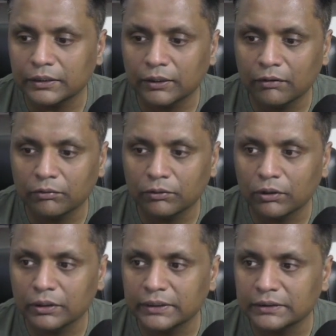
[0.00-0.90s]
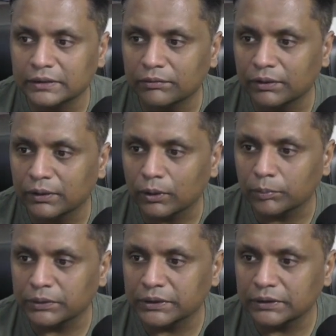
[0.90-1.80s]
you have got these different
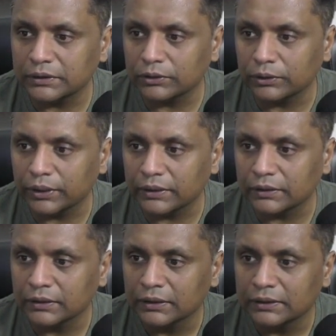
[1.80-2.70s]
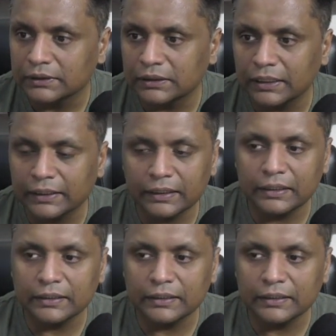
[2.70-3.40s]
options so you can select any